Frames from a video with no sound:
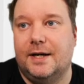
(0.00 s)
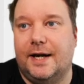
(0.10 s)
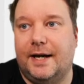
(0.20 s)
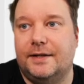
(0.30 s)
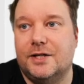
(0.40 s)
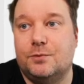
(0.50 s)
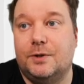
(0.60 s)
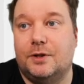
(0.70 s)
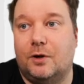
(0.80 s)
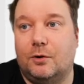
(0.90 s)
And this
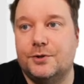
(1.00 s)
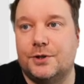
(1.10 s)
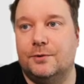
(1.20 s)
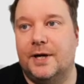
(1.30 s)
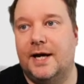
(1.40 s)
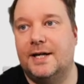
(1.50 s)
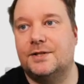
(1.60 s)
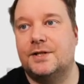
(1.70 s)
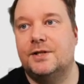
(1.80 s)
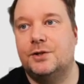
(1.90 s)
one also
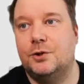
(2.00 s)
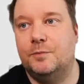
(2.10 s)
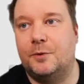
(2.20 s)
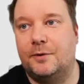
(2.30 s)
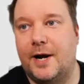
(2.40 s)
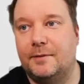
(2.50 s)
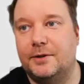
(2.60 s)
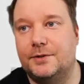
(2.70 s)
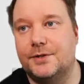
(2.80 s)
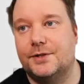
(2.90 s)
has two
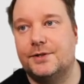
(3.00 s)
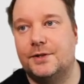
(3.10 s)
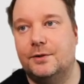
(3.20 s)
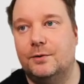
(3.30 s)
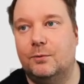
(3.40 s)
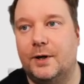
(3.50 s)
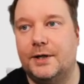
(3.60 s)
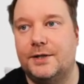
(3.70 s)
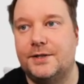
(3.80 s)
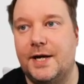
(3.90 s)
parameters. So what
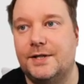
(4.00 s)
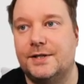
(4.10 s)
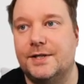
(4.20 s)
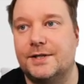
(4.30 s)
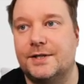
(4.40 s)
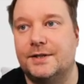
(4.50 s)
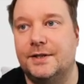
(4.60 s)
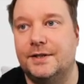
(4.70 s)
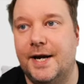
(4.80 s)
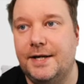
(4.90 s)
it takes is
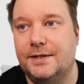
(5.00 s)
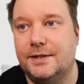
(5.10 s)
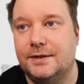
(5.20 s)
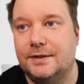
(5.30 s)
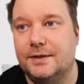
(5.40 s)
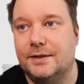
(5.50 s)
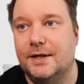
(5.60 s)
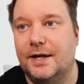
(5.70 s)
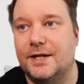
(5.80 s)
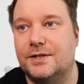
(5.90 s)
the date
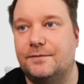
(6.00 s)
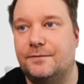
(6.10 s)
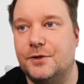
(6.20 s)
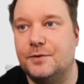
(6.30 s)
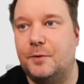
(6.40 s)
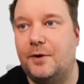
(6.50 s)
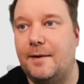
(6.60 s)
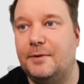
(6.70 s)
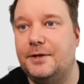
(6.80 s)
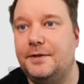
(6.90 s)
as the first
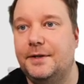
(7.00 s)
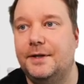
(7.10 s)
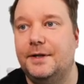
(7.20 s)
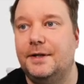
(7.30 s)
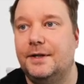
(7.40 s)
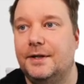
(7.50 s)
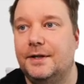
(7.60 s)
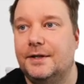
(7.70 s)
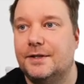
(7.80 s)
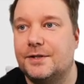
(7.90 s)
parameter.
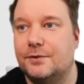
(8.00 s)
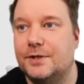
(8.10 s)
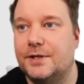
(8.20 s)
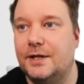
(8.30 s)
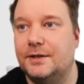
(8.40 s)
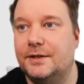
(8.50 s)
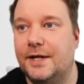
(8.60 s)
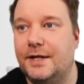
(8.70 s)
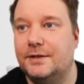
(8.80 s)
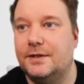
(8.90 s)
So you take the
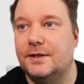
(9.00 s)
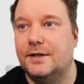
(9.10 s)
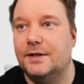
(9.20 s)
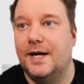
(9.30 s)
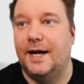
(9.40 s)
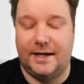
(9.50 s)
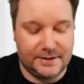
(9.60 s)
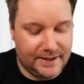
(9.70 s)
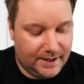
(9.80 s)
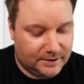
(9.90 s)
date
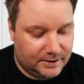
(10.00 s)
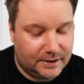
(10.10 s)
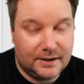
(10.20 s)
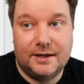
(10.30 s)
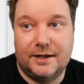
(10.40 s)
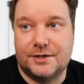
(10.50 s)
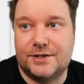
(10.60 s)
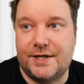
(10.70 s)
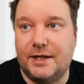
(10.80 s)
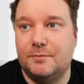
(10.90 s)
and then a
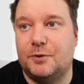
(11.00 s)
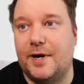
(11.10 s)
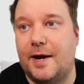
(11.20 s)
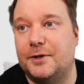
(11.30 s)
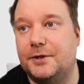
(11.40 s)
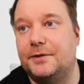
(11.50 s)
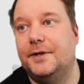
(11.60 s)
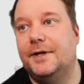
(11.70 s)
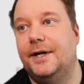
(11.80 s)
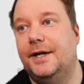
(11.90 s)
second parameter
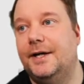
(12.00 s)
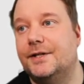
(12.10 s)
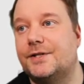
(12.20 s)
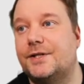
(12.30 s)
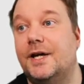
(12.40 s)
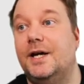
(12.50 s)
is